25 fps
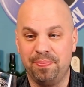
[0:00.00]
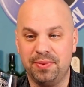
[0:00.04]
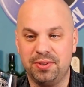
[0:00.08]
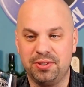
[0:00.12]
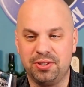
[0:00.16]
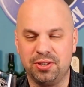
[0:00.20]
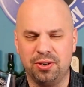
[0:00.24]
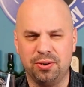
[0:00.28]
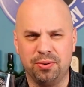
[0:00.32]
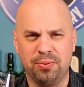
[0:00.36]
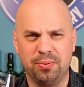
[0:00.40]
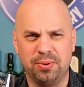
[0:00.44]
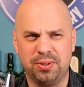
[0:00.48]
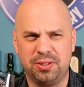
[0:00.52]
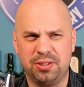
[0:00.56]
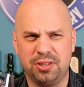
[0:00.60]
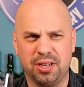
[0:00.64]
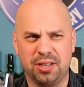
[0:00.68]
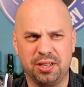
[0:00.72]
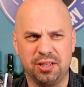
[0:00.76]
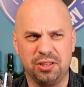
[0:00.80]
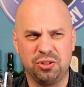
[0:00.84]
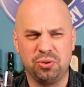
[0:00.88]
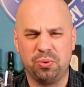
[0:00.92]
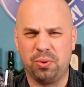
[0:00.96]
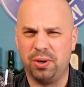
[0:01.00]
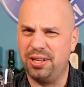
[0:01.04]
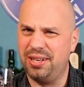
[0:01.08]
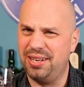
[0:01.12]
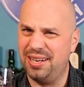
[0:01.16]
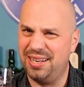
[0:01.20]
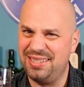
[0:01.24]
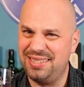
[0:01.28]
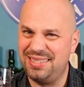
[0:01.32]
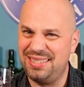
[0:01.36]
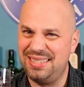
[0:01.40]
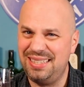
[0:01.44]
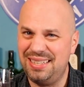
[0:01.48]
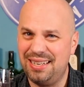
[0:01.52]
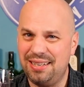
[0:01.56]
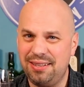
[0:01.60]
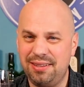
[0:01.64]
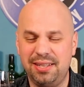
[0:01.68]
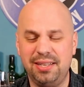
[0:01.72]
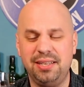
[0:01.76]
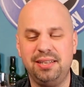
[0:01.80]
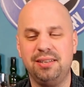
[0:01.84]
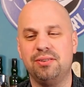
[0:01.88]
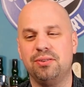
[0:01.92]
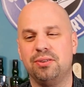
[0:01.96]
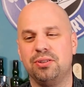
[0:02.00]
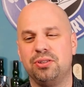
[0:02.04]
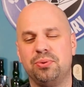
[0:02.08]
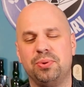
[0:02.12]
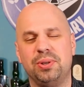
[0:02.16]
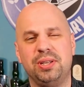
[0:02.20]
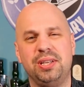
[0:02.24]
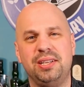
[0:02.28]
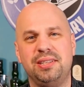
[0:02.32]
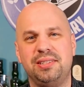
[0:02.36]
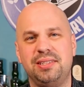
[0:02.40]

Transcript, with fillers: So we're talking twenty nineteen, I think, or twenty